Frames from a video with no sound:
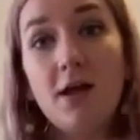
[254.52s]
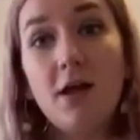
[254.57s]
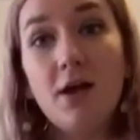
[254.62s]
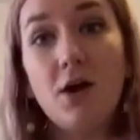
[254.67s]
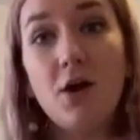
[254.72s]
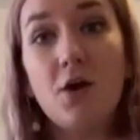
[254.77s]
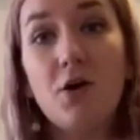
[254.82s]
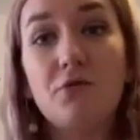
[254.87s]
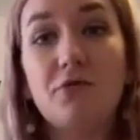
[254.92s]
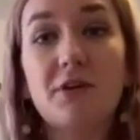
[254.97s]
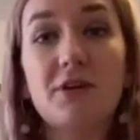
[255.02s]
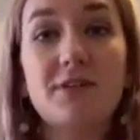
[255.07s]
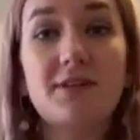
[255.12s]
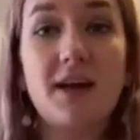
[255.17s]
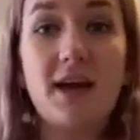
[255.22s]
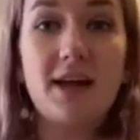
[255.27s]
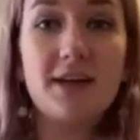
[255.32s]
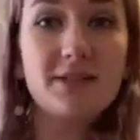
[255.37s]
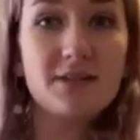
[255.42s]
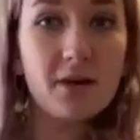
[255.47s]

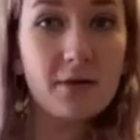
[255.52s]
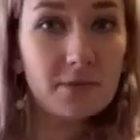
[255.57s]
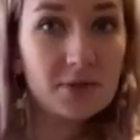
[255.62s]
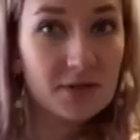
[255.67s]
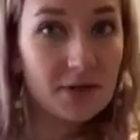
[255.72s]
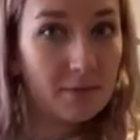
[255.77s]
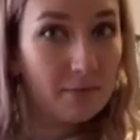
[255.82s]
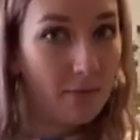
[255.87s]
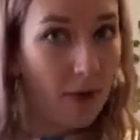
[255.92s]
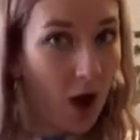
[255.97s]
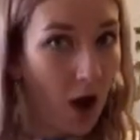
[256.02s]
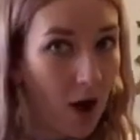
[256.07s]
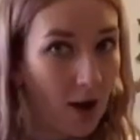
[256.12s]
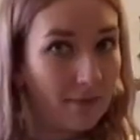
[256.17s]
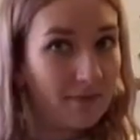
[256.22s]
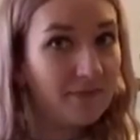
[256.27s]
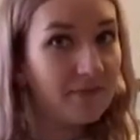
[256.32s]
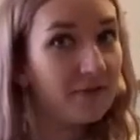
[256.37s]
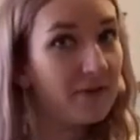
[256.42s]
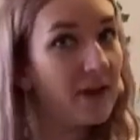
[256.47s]
oversized, almost a
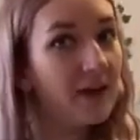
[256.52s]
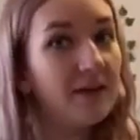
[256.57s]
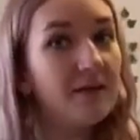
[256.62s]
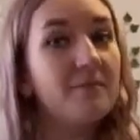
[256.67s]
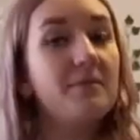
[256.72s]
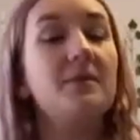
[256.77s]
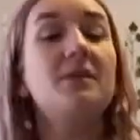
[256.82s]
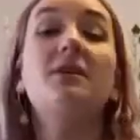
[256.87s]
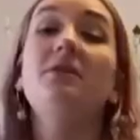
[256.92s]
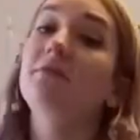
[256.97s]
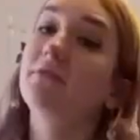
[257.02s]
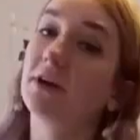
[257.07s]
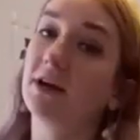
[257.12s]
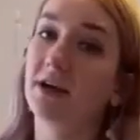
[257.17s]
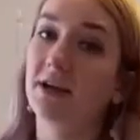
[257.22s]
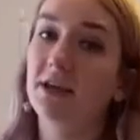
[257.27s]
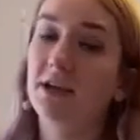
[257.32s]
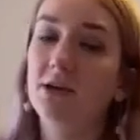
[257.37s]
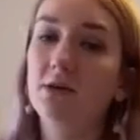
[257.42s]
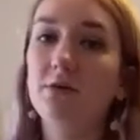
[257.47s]
mom fit, but they're very
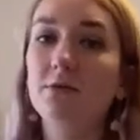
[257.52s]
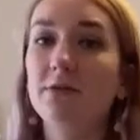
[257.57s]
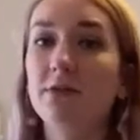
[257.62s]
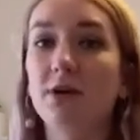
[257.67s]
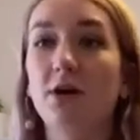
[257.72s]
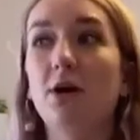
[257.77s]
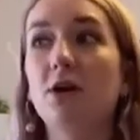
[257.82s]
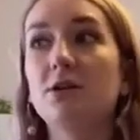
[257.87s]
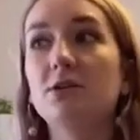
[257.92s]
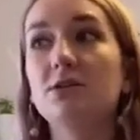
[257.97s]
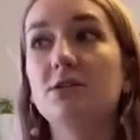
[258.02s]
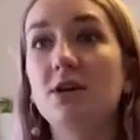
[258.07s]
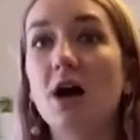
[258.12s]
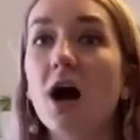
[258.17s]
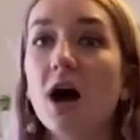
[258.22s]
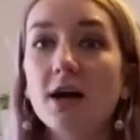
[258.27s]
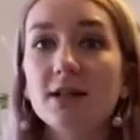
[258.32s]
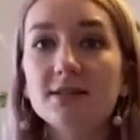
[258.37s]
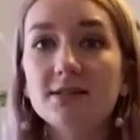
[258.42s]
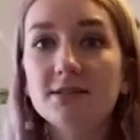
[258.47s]
cute. There are
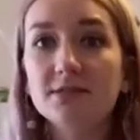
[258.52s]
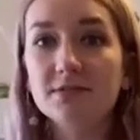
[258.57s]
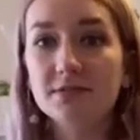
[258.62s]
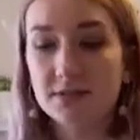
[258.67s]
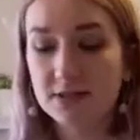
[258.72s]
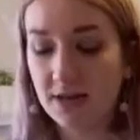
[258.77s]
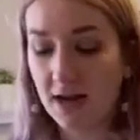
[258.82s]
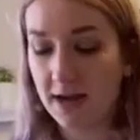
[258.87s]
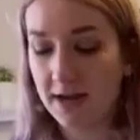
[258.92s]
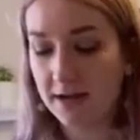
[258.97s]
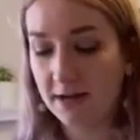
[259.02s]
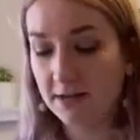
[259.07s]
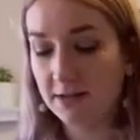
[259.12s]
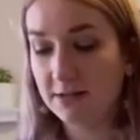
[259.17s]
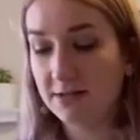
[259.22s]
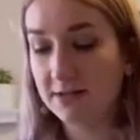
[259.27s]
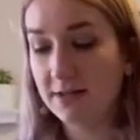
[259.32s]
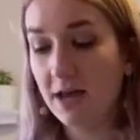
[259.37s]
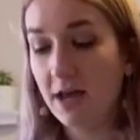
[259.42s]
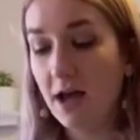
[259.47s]
tons of
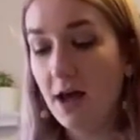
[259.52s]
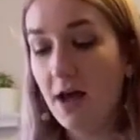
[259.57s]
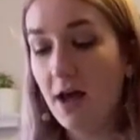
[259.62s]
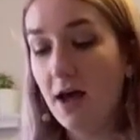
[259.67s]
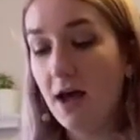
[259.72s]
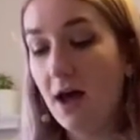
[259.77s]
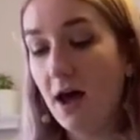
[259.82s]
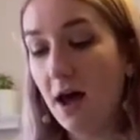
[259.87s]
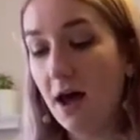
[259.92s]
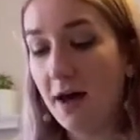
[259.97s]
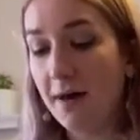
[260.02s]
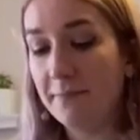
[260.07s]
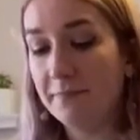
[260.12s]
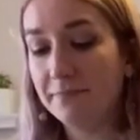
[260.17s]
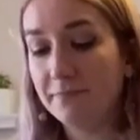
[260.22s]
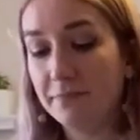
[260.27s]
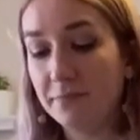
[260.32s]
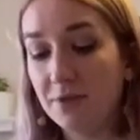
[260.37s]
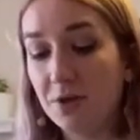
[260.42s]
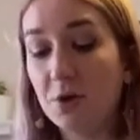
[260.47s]
styles.
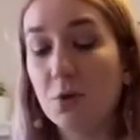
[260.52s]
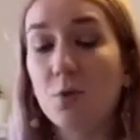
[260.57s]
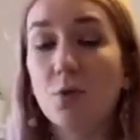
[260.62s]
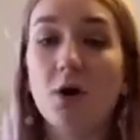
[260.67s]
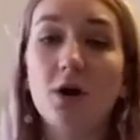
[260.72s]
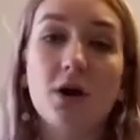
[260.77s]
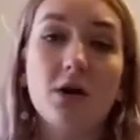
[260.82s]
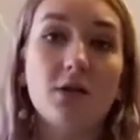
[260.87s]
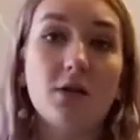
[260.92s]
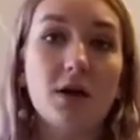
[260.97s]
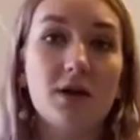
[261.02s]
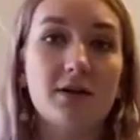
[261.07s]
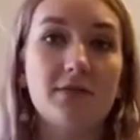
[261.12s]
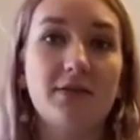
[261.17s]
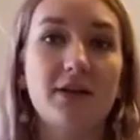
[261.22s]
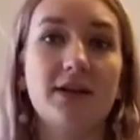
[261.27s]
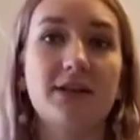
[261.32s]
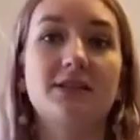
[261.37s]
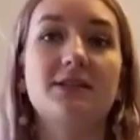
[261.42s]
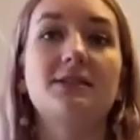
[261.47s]
There were a lot of
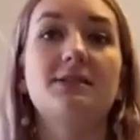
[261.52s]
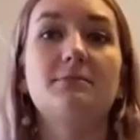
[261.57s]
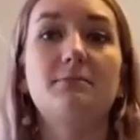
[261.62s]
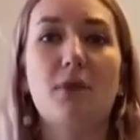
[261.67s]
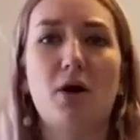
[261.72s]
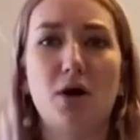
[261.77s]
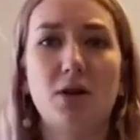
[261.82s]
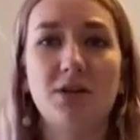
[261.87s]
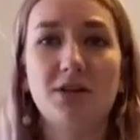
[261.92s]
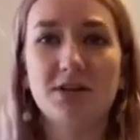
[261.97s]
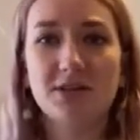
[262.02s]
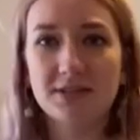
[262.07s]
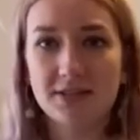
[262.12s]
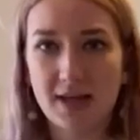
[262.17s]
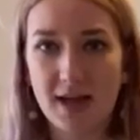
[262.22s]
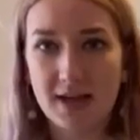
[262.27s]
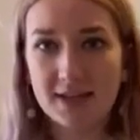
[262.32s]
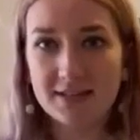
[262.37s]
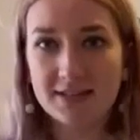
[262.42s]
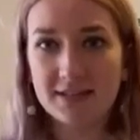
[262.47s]
like smaller
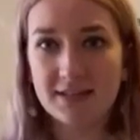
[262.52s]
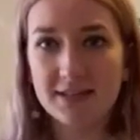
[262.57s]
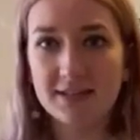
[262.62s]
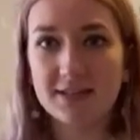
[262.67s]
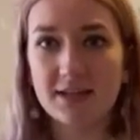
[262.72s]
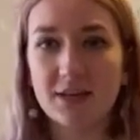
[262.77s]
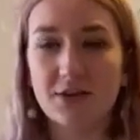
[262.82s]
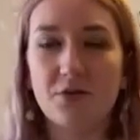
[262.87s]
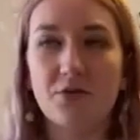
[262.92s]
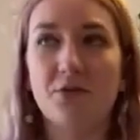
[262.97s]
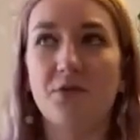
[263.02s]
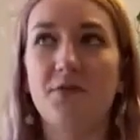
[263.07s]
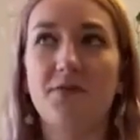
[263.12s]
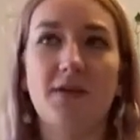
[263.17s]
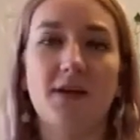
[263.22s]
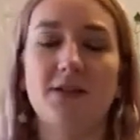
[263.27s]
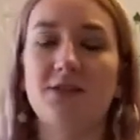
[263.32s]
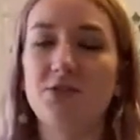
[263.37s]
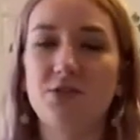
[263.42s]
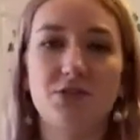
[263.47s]
sizes. I don't know if
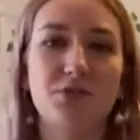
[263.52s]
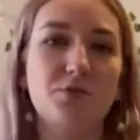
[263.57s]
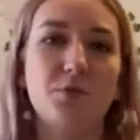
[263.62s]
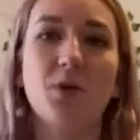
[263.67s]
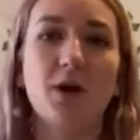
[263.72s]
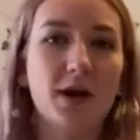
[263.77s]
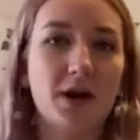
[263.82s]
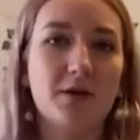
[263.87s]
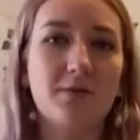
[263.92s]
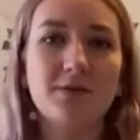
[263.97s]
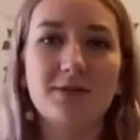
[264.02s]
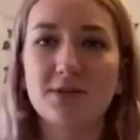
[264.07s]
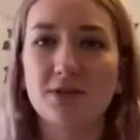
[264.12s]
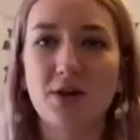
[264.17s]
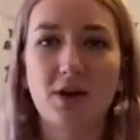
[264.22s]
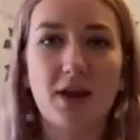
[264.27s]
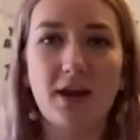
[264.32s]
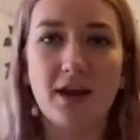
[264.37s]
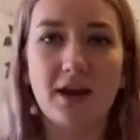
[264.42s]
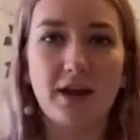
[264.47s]
that's just where I was
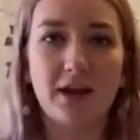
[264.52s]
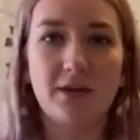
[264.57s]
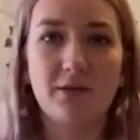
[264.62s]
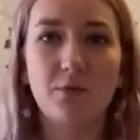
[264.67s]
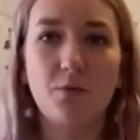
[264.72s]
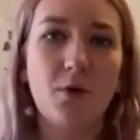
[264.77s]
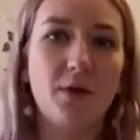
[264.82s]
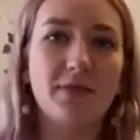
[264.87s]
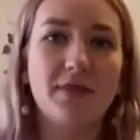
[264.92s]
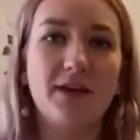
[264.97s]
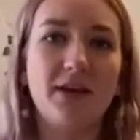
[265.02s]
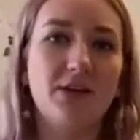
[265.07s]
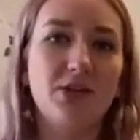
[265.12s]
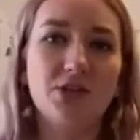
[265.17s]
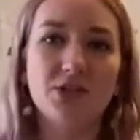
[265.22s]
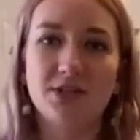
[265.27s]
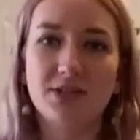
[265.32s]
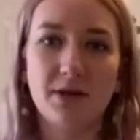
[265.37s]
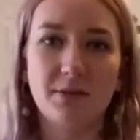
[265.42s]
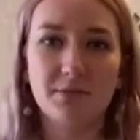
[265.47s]
looking and what they had
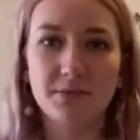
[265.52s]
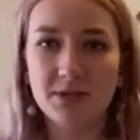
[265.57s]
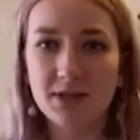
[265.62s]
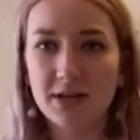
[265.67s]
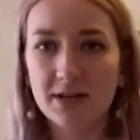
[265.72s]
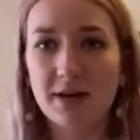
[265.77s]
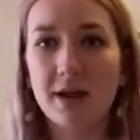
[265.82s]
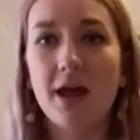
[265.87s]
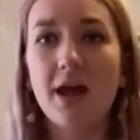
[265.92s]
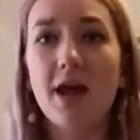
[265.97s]
just dumped in,